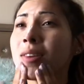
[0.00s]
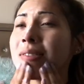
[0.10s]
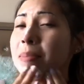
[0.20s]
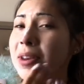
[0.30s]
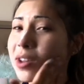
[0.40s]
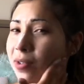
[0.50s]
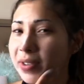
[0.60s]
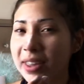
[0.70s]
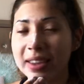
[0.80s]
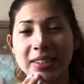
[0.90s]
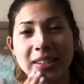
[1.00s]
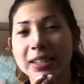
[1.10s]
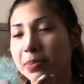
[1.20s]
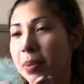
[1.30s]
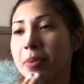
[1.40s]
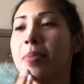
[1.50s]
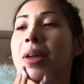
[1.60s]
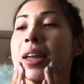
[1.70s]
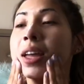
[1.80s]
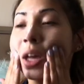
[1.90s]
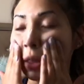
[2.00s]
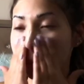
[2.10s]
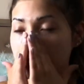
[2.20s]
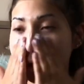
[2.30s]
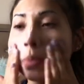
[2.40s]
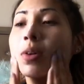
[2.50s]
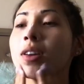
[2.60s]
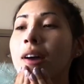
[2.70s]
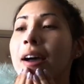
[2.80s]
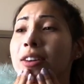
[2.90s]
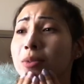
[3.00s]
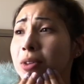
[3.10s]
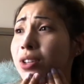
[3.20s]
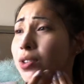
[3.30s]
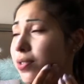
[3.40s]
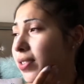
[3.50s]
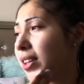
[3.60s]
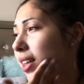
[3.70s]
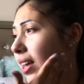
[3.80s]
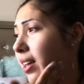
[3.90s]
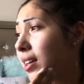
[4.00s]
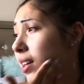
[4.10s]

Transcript: the minute you feel it, because it is peppermint, the minute you put it on, you really do feel it.